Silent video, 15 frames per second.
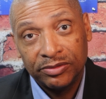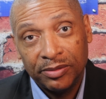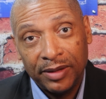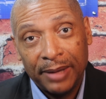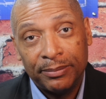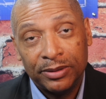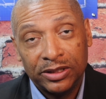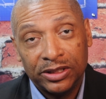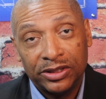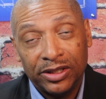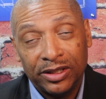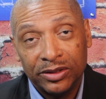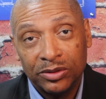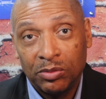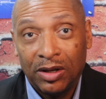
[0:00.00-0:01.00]
from that
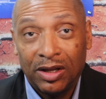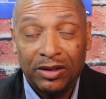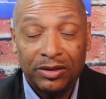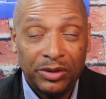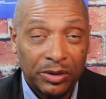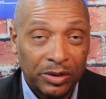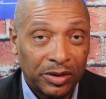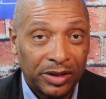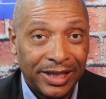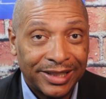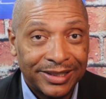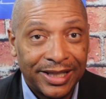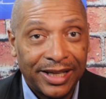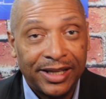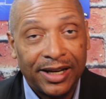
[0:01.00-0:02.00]
position as well. You could
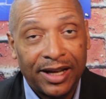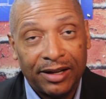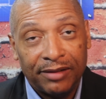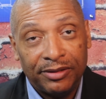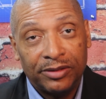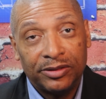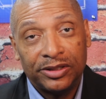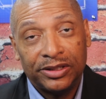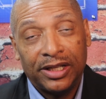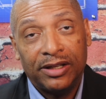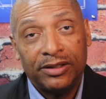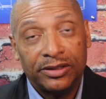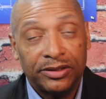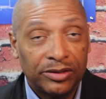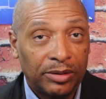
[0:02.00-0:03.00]
get taken out of your
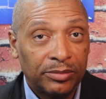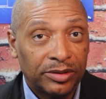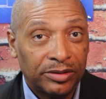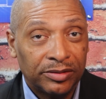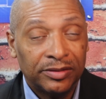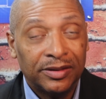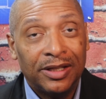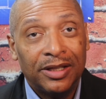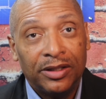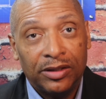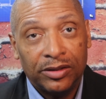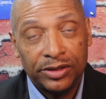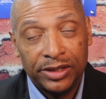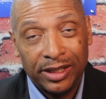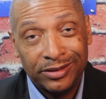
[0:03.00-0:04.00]
shares in terms of
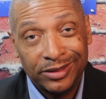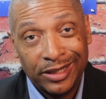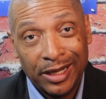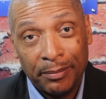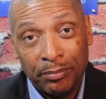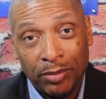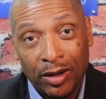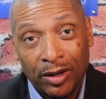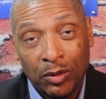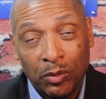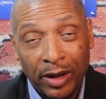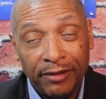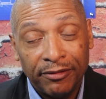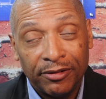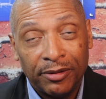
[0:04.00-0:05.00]
your shares get bought
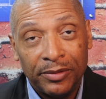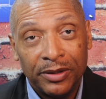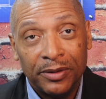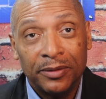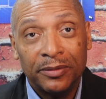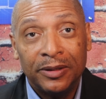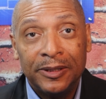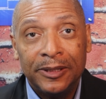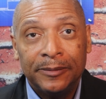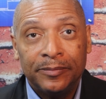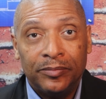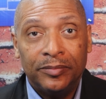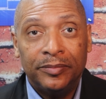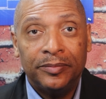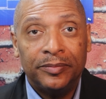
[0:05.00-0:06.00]
away from you.
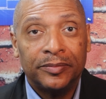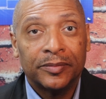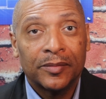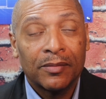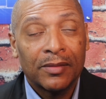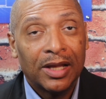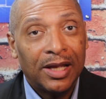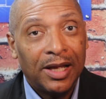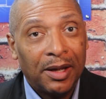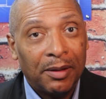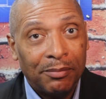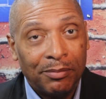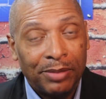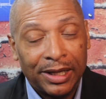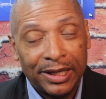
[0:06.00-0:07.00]

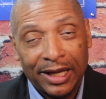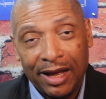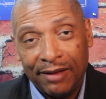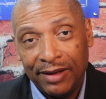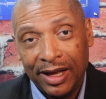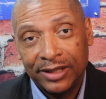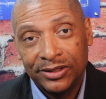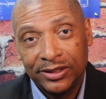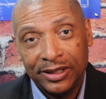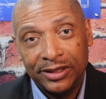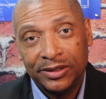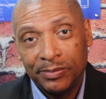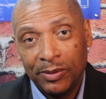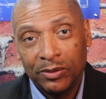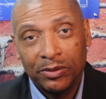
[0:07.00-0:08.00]
But I've actually
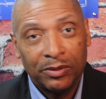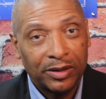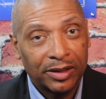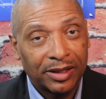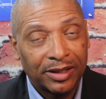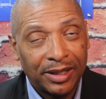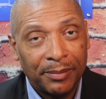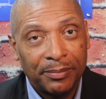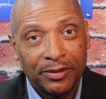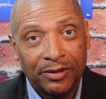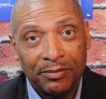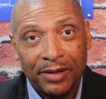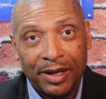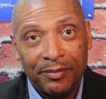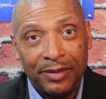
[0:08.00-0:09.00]
spoken with a couple
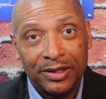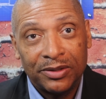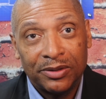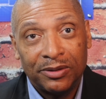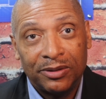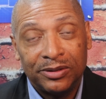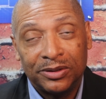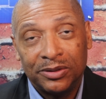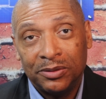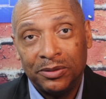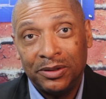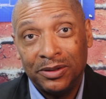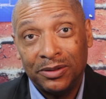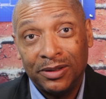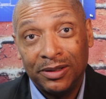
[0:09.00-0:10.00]
of my mentors who
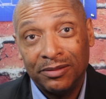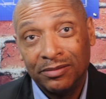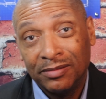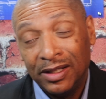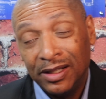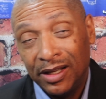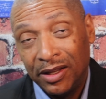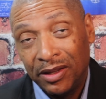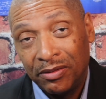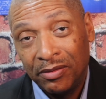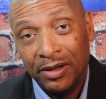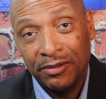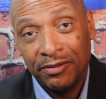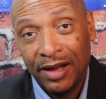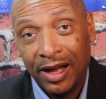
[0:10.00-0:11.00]
are doing
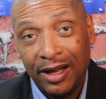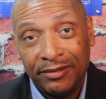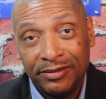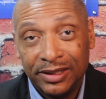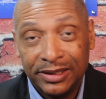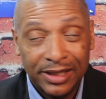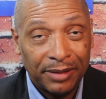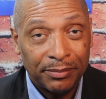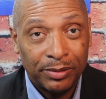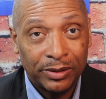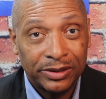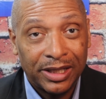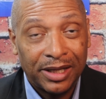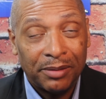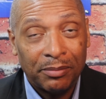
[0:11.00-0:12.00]
3 to 5 to
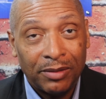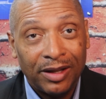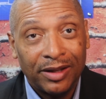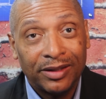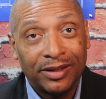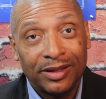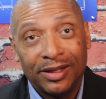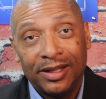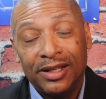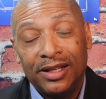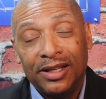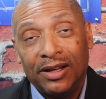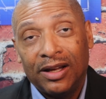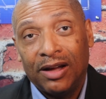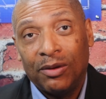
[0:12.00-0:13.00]
10% a month
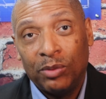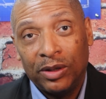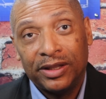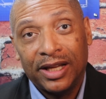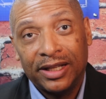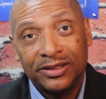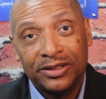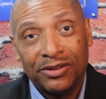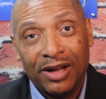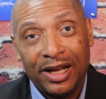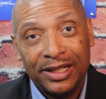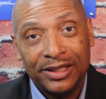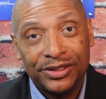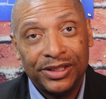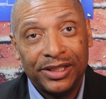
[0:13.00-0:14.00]
with that
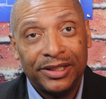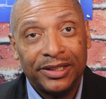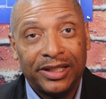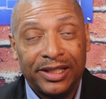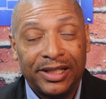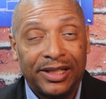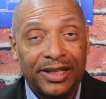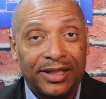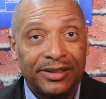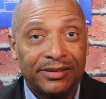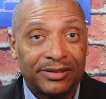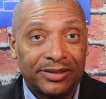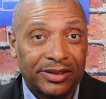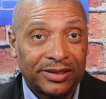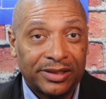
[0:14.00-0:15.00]
strategy,
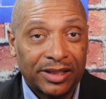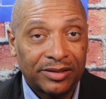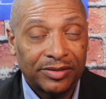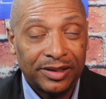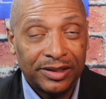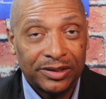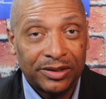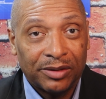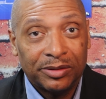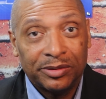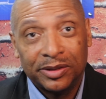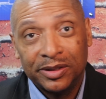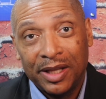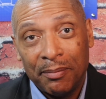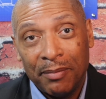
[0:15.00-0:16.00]
and successfully so.
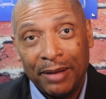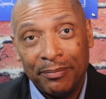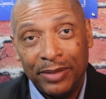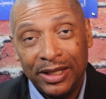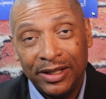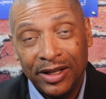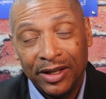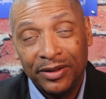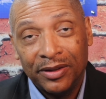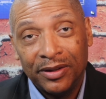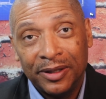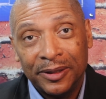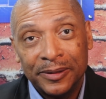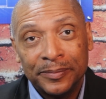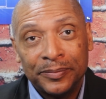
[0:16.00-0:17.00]
So that might be
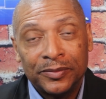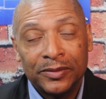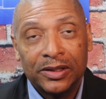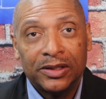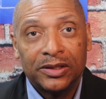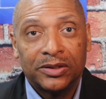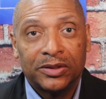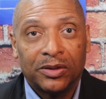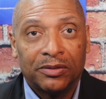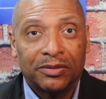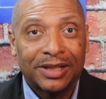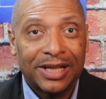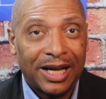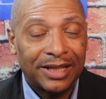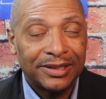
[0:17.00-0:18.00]
another sort
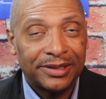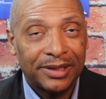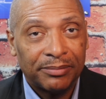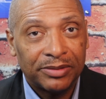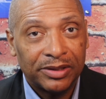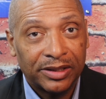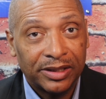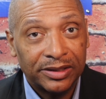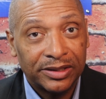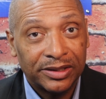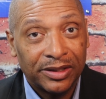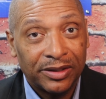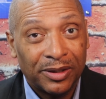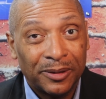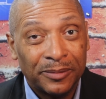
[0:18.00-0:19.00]
of concept to
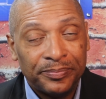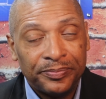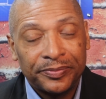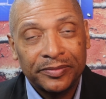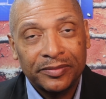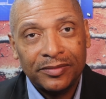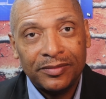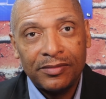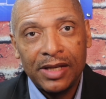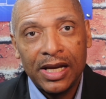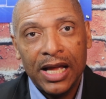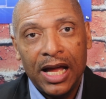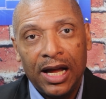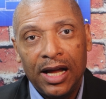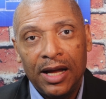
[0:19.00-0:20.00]
consider.
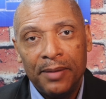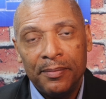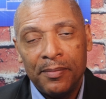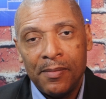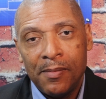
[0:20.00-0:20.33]
I